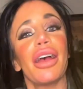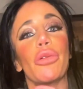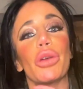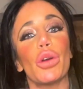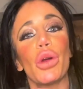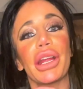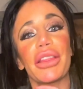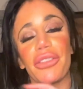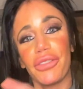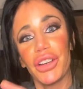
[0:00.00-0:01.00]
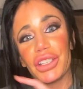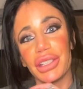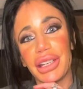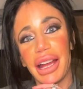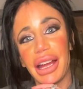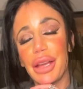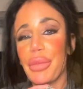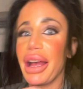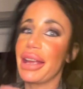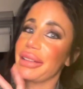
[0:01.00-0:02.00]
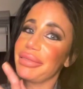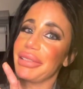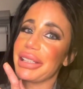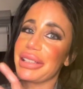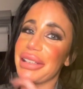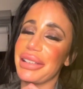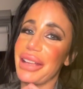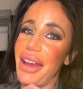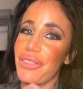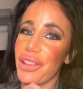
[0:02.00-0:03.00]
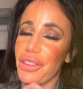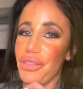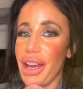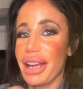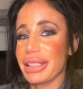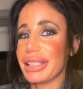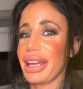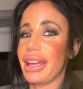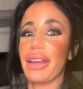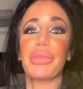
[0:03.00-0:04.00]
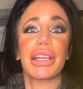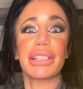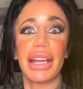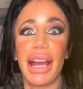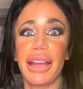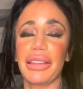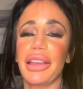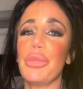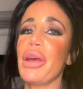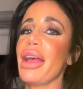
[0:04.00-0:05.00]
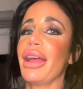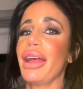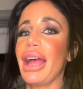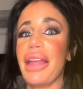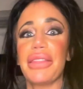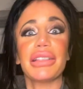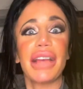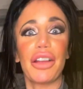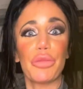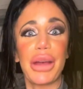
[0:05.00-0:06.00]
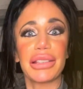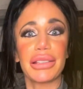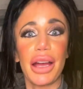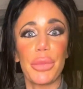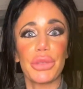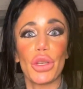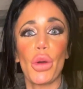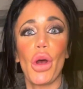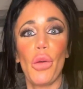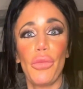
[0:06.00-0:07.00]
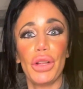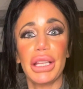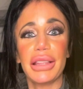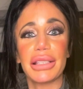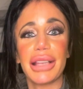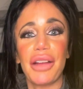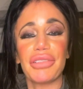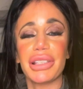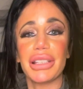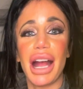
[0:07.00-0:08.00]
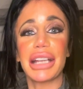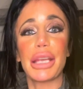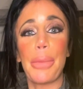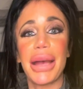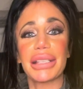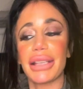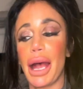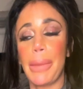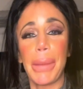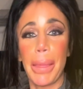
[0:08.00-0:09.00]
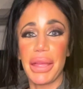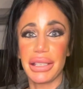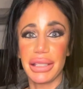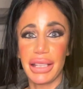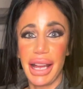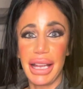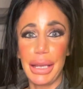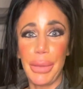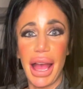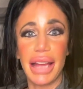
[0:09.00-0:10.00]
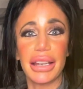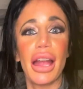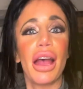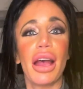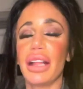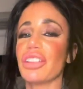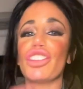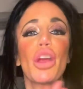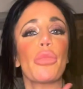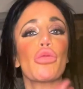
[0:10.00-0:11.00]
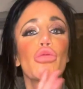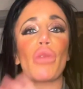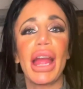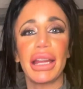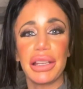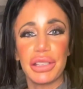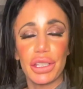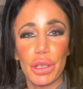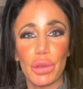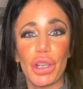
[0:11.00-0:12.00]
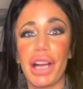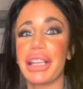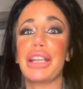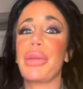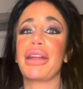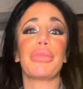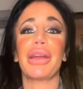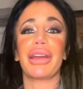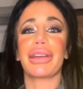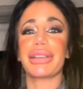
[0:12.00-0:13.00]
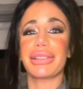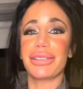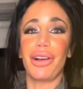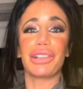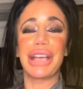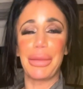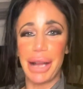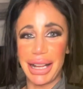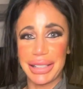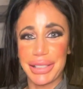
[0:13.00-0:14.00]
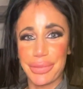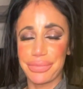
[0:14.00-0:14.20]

recording the first time, I listened after the fact because I ad-lib, and the sound messed up. So hopefully the sound does not mess up this time, and jump right into talking about America's all-time highs.